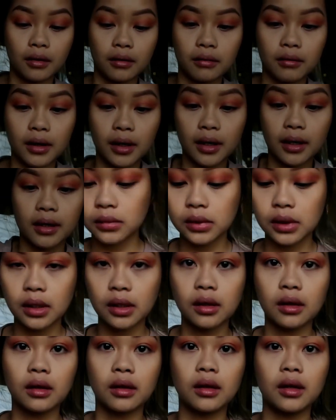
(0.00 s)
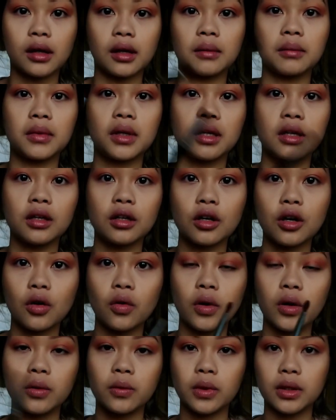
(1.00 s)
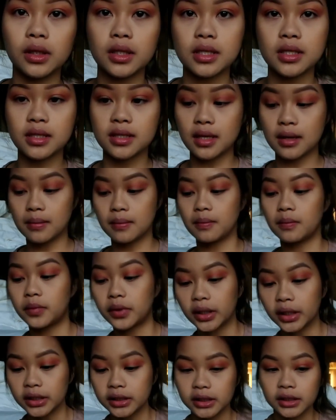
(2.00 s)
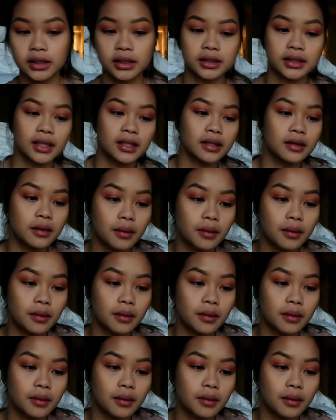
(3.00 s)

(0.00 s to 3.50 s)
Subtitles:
Alright. Okay, I'm gonna go in with the same brush because I